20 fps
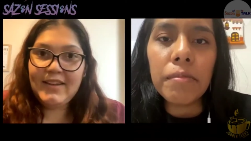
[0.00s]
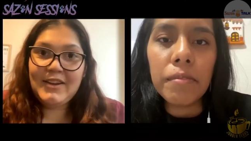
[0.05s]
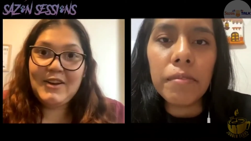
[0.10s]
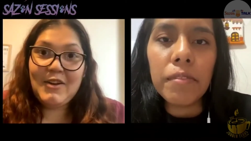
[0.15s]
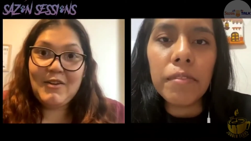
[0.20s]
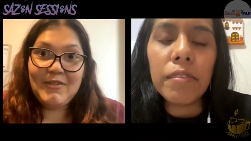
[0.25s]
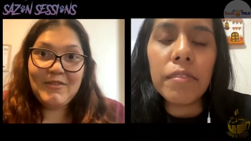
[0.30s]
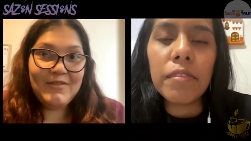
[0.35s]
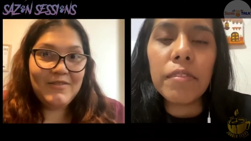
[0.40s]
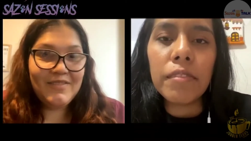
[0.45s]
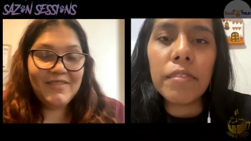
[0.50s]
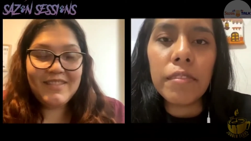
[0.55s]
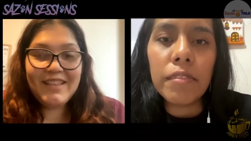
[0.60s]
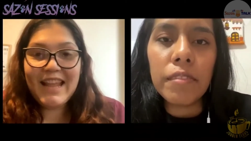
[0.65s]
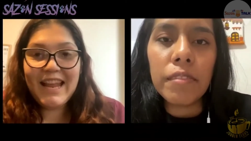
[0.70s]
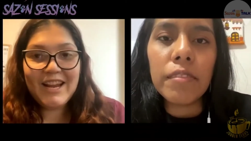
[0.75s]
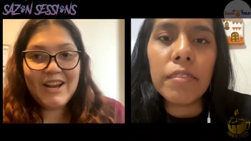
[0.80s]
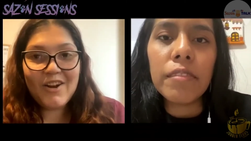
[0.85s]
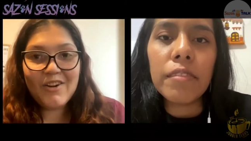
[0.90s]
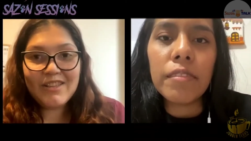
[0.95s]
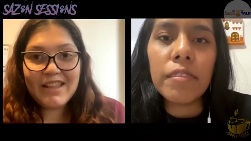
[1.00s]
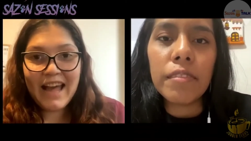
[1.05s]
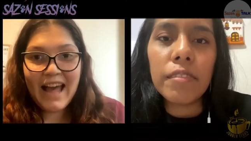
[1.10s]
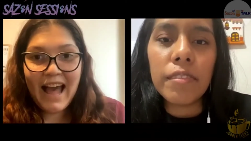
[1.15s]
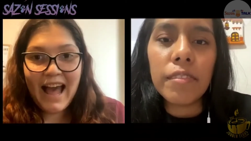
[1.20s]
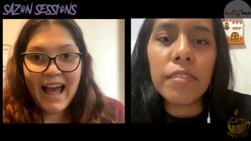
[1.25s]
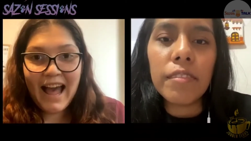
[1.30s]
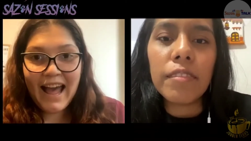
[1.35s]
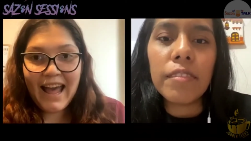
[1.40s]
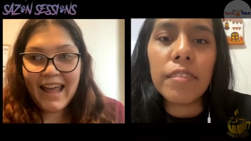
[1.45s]
Speaker 1: you know they know that
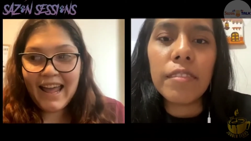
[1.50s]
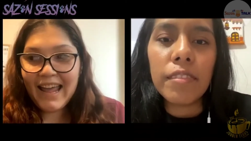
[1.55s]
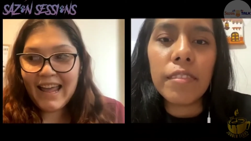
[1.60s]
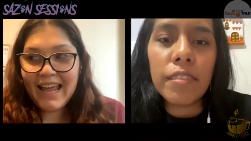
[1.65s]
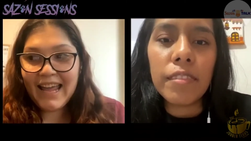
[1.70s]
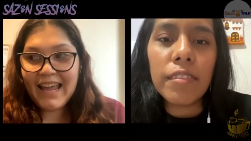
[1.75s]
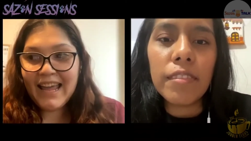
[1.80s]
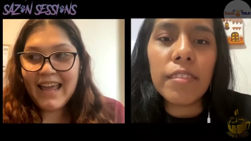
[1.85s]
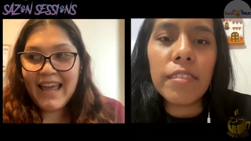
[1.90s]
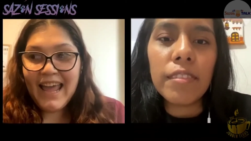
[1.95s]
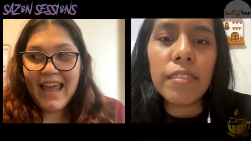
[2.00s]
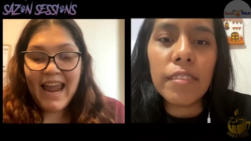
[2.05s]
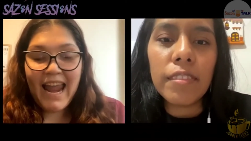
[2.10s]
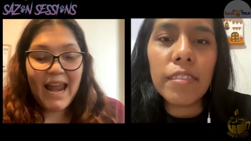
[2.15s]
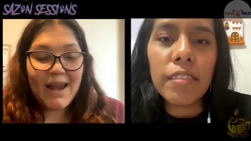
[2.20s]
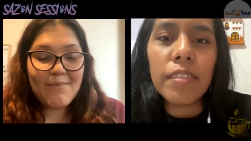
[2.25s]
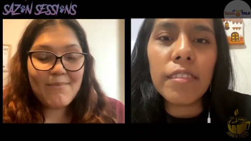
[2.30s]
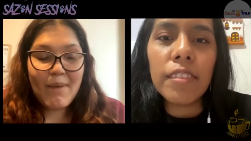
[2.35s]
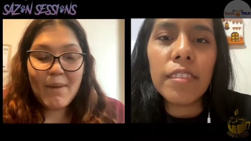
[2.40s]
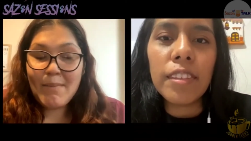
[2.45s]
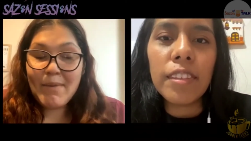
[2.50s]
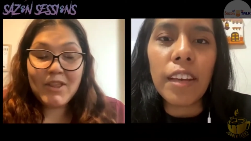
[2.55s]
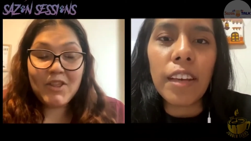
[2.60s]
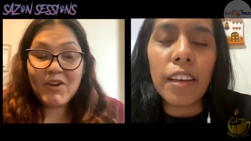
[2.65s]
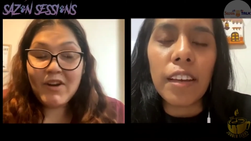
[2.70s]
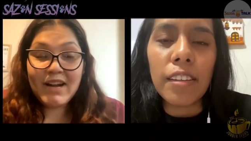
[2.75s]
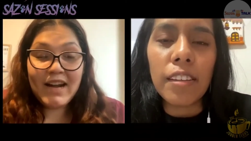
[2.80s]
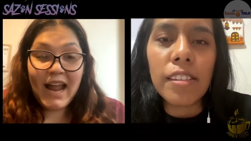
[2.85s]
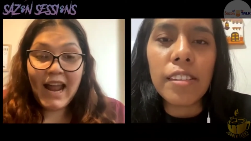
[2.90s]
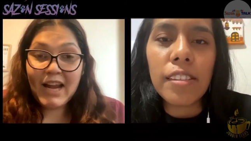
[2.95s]
i and my yes. mother
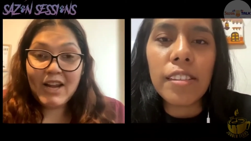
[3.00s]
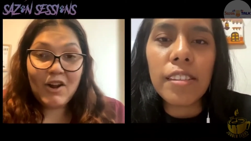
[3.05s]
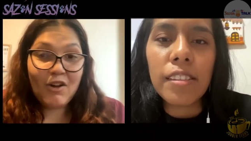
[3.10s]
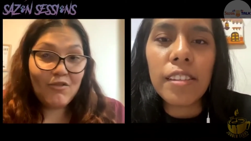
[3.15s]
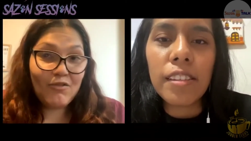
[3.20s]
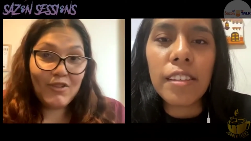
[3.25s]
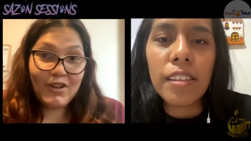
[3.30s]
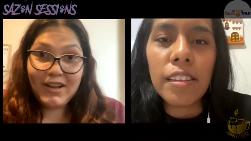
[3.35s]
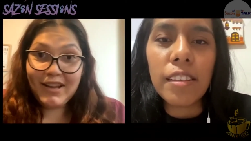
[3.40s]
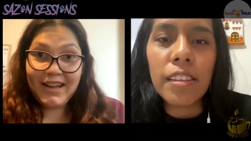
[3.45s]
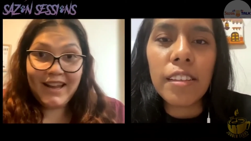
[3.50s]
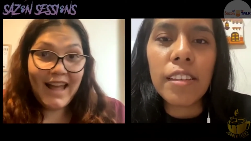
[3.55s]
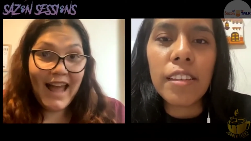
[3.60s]
and i don't really